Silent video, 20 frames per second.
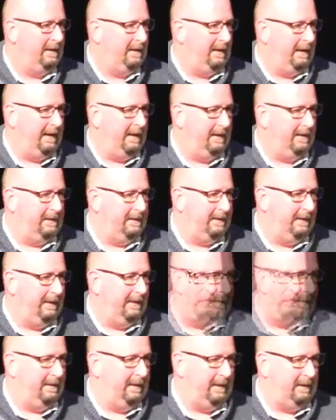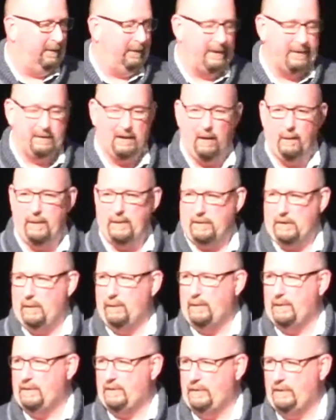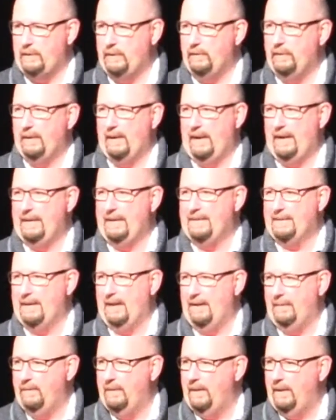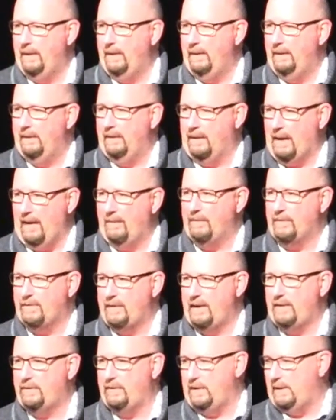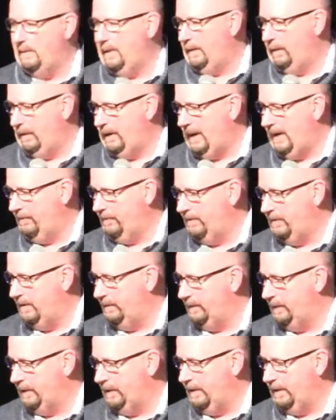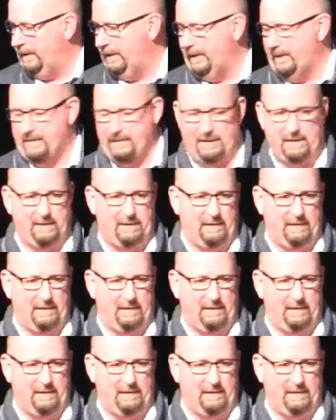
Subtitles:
And I know he's always open to any time the conversation you might want to have with him regarding his